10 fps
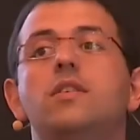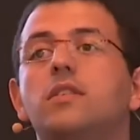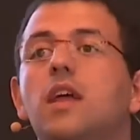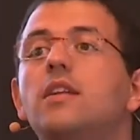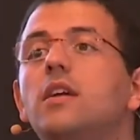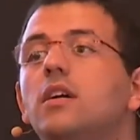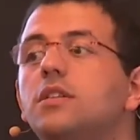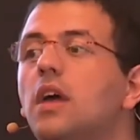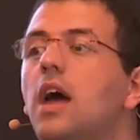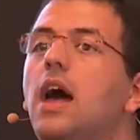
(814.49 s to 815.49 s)

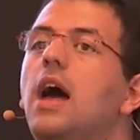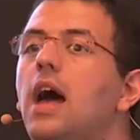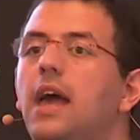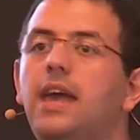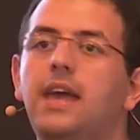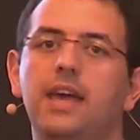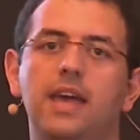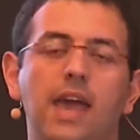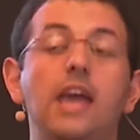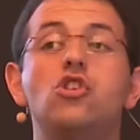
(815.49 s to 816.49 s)
standard
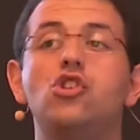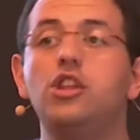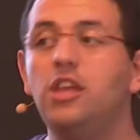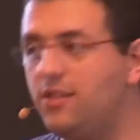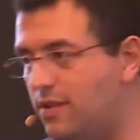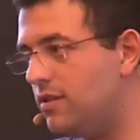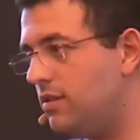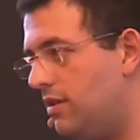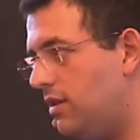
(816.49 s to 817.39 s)
HDDs,